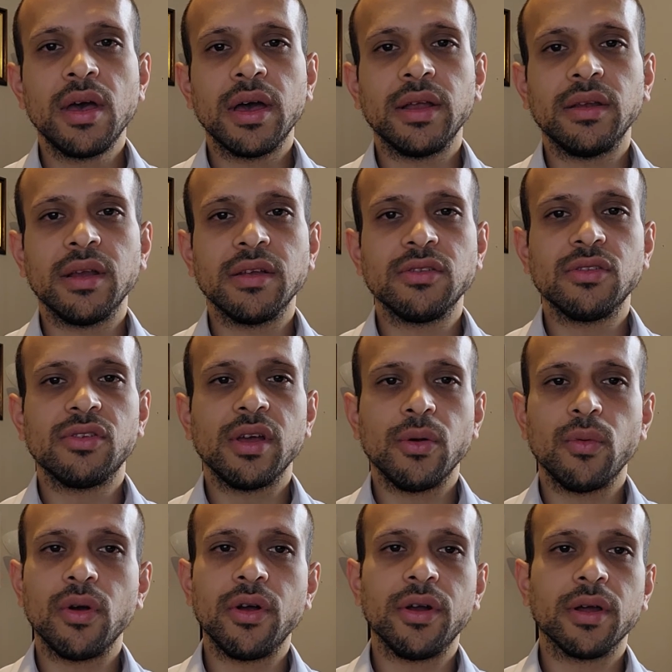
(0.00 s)
And as I say,
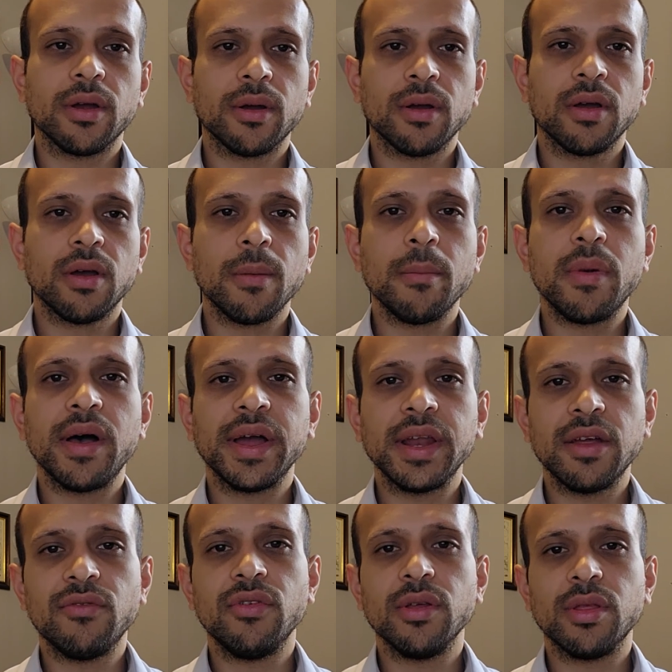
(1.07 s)
we're going to combine
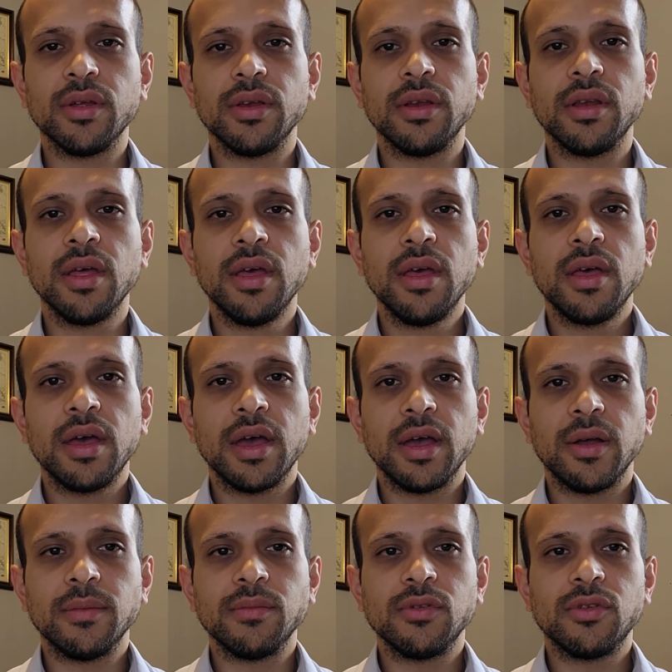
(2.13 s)
everything
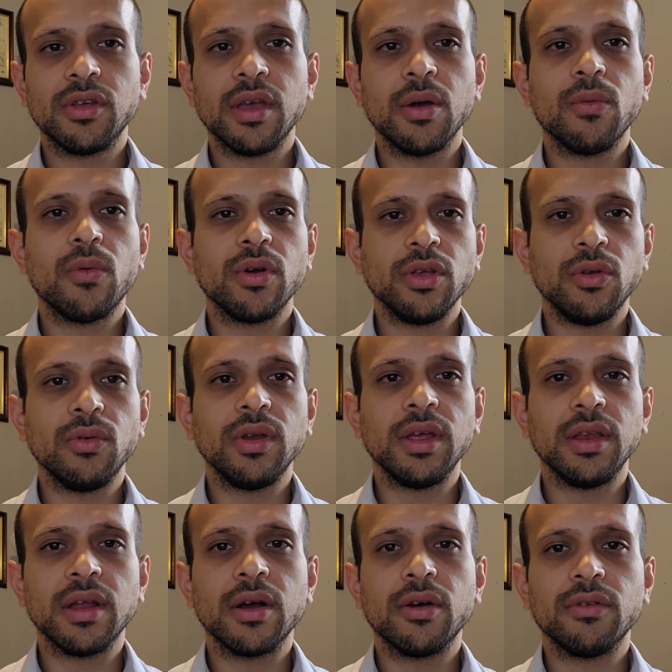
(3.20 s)
to get what you
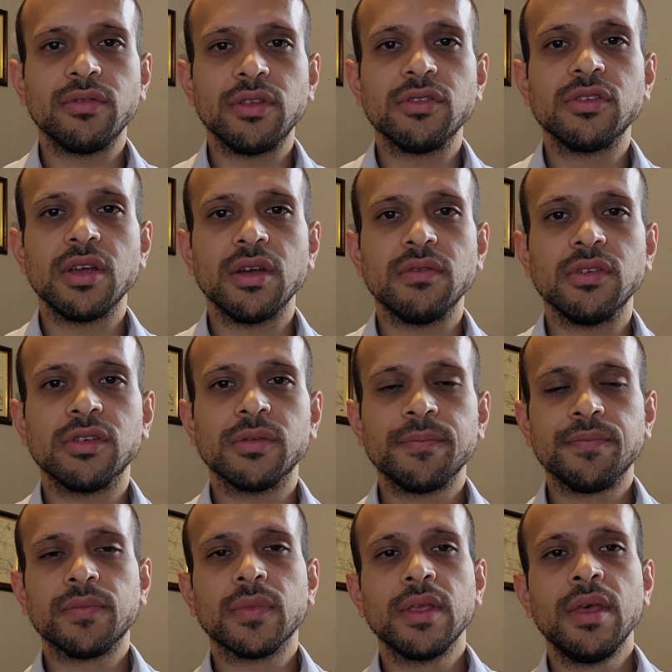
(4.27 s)
need out of the service.
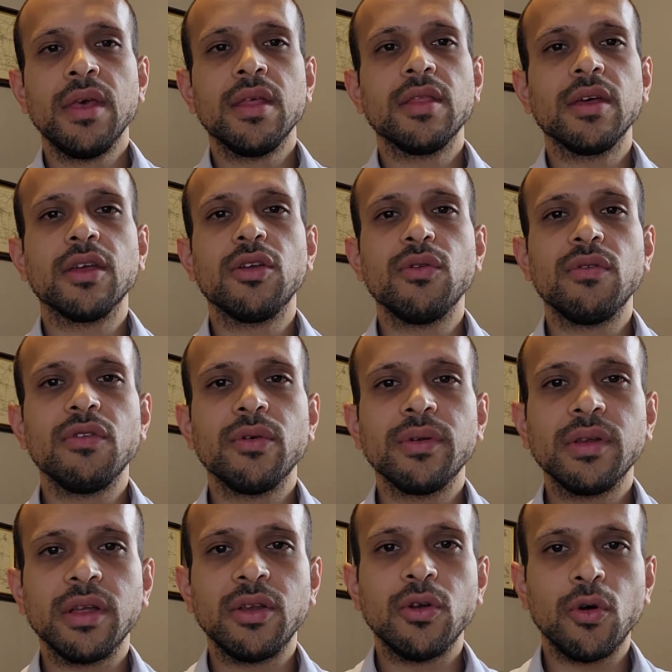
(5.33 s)
Thank you,
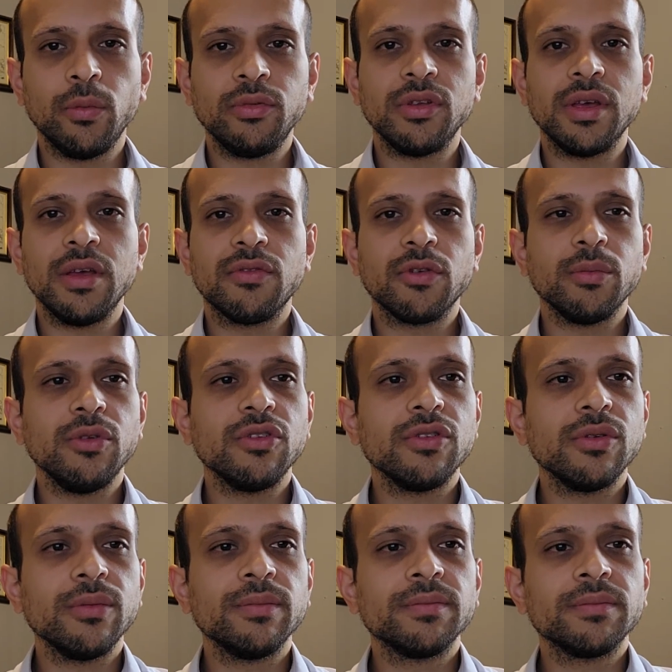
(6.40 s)
everyone, and hope to hear from you
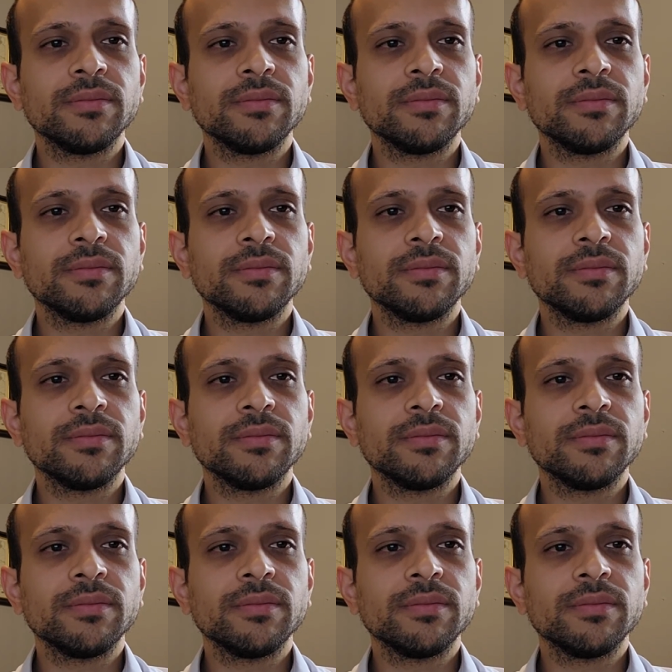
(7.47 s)
soon.